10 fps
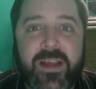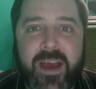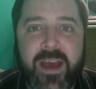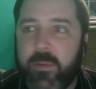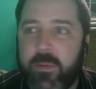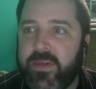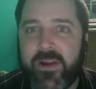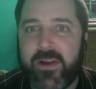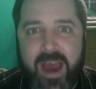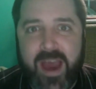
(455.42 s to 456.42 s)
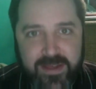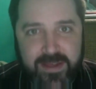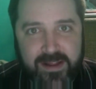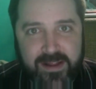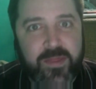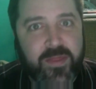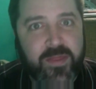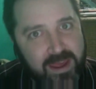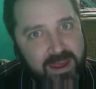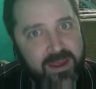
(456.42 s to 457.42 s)
I was sarcastically
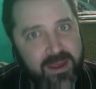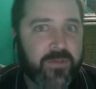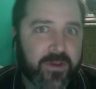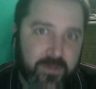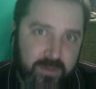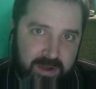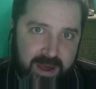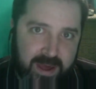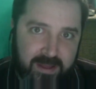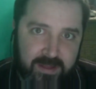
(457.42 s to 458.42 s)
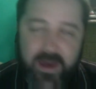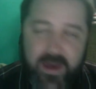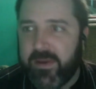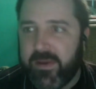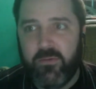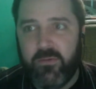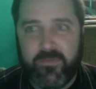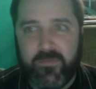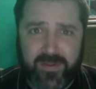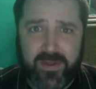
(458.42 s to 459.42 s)
thanking you for the Crusades because you
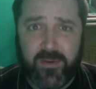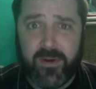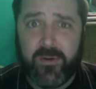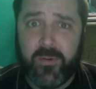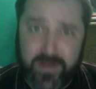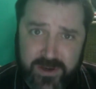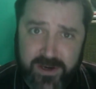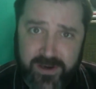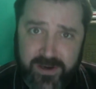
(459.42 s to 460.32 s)
revealed that you're a Christian.